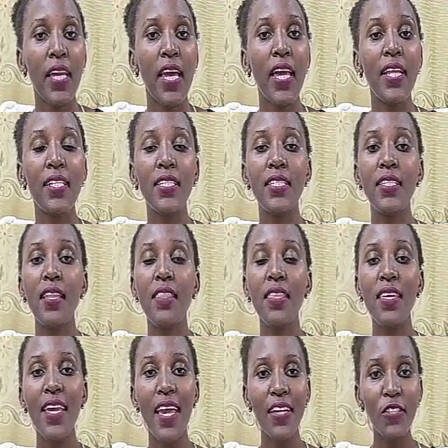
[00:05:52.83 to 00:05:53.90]
And
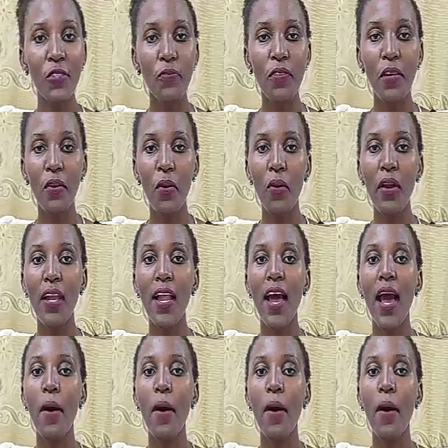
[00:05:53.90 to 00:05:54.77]
the angel of the Lord